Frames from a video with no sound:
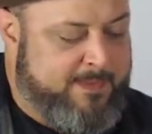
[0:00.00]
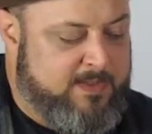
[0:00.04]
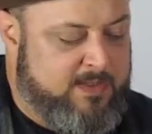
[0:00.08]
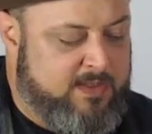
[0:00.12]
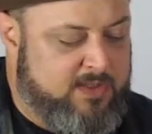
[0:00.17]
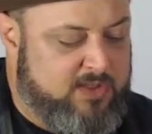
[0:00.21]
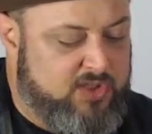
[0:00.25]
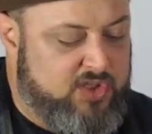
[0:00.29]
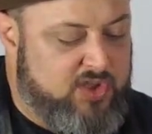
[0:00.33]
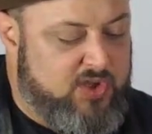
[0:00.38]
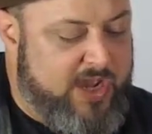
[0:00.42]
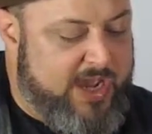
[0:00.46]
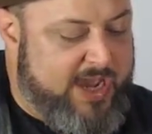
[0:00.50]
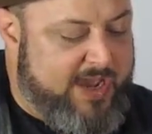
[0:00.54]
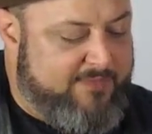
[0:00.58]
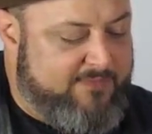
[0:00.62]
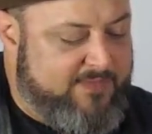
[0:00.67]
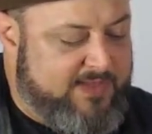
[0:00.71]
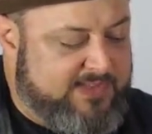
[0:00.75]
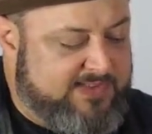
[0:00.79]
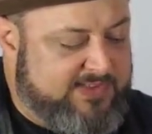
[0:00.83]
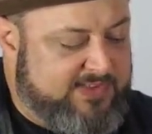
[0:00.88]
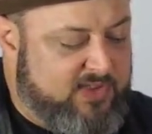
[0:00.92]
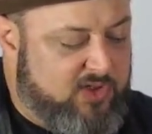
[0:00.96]
You have
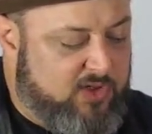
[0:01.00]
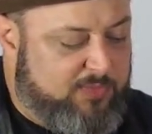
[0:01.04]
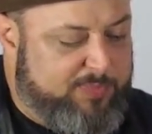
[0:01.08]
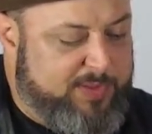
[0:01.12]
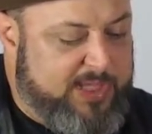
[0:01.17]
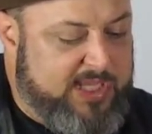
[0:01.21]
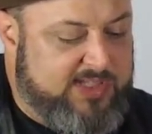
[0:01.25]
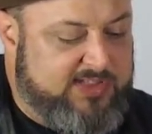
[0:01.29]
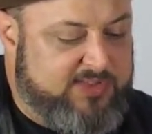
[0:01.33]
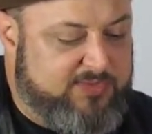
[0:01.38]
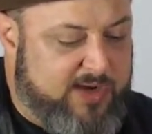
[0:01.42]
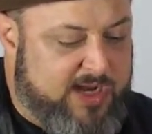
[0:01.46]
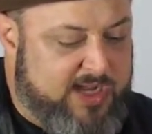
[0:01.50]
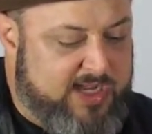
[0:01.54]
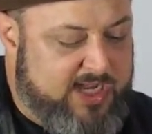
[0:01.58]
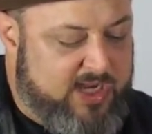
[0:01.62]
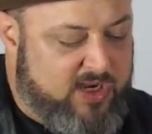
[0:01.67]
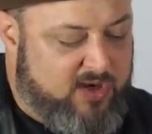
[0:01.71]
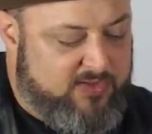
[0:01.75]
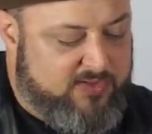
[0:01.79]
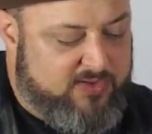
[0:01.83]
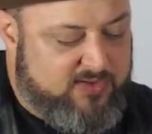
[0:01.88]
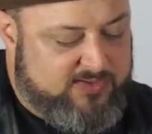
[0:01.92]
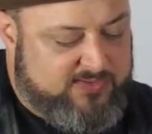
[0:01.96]
this little piece right here,
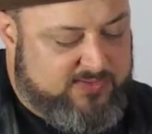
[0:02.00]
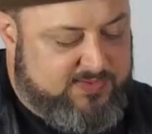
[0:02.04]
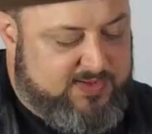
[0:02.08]
and